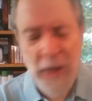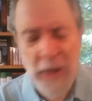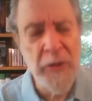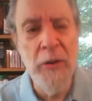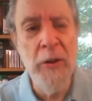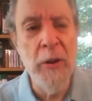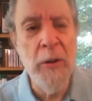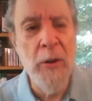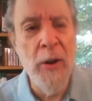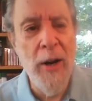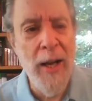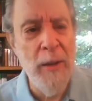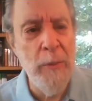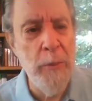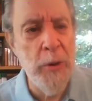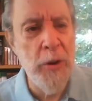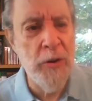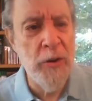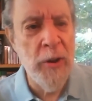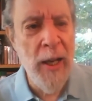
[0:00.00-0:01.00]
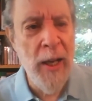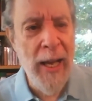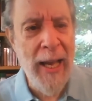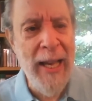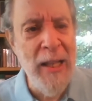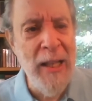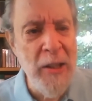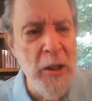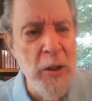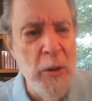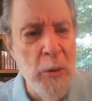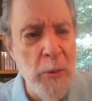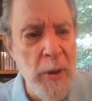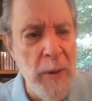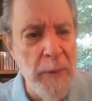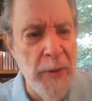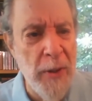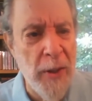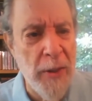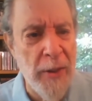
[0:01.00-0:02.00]
in the Crowd was Andy
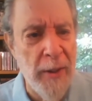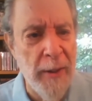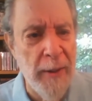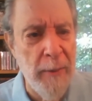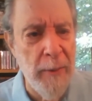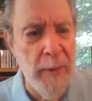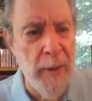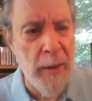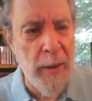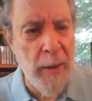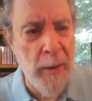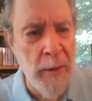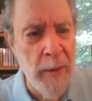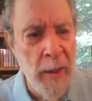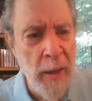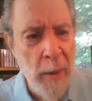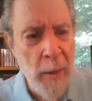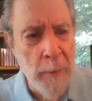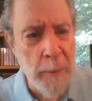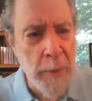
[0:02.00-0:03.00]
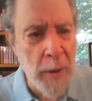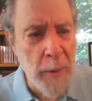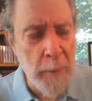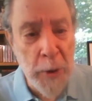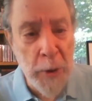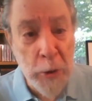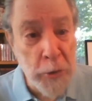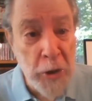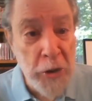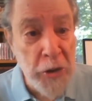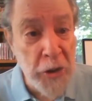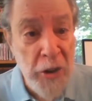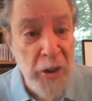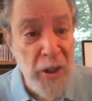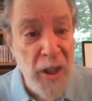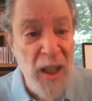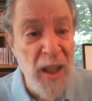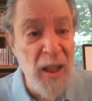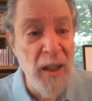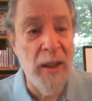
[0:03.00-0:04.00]
Griffith, Patricia
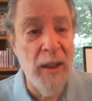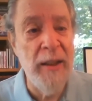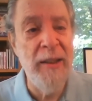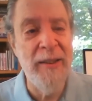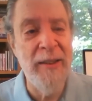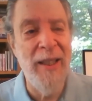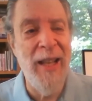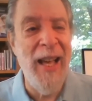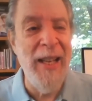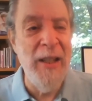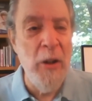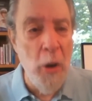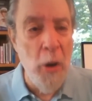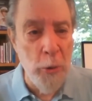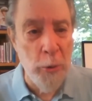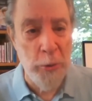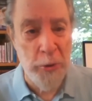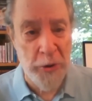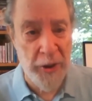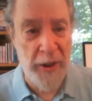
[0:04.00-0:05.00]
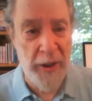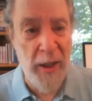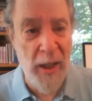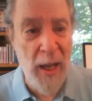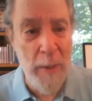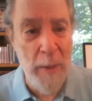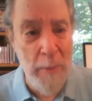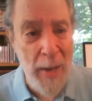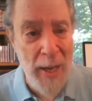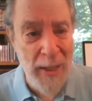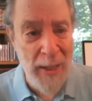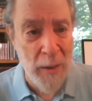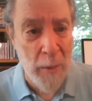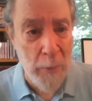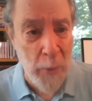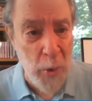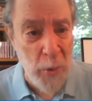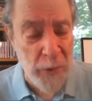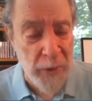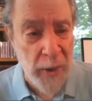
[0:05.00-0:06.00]
Neal." He said, "I know who's in it. I made the
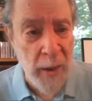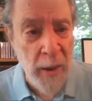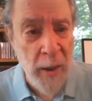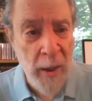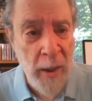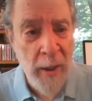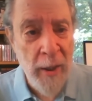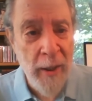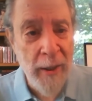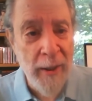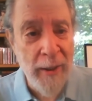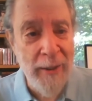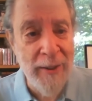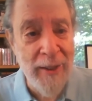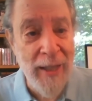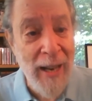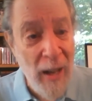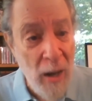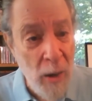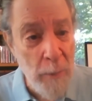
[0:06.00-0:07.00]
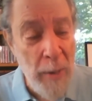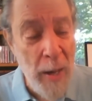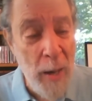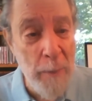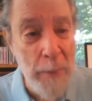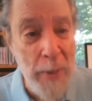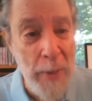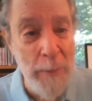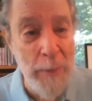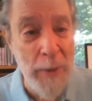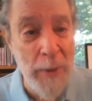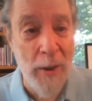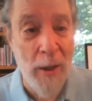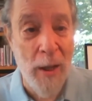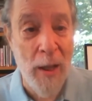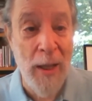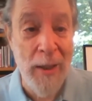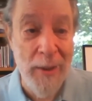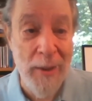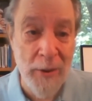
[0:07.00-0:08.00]
movie." He said, "How about Baby
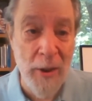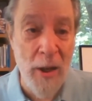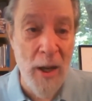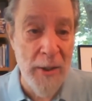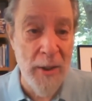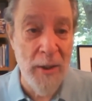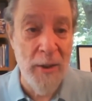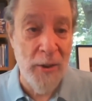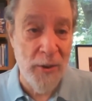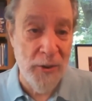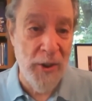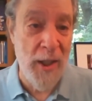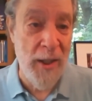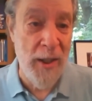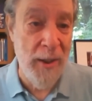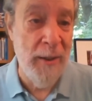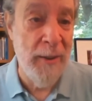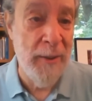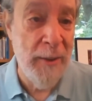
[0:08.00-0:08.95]
Doll?" I started to say